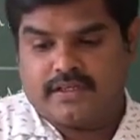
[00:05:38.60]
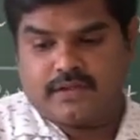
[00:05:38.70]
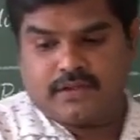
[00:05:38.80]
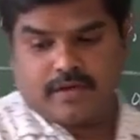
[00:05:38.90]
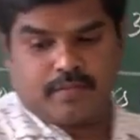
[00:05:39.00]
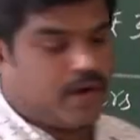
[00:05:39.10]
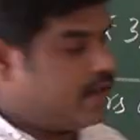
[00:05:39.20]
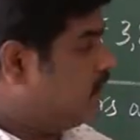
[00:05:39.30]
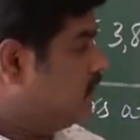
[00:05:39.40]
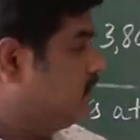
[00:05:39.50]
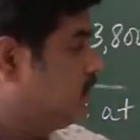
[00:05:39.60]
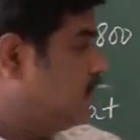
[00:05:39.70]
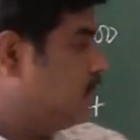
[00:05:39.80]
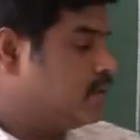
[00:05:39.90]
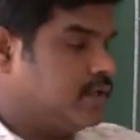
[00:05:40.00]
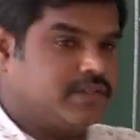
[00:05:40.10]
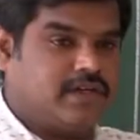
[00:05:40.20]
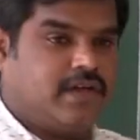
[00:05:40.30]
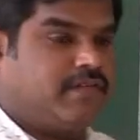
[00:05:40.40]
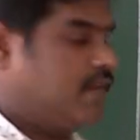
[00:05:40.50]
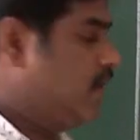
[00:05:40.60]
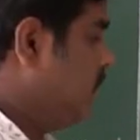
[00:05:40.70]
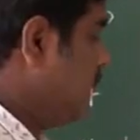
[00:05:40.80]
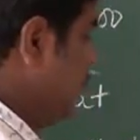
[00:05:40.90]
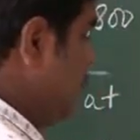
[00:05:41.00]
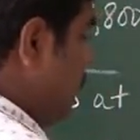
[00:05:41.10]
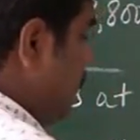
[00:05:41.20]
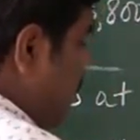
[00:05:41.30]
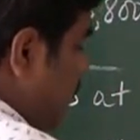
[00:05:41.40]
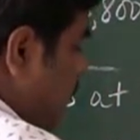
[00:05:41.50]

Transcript: Total product 62,500. Okay.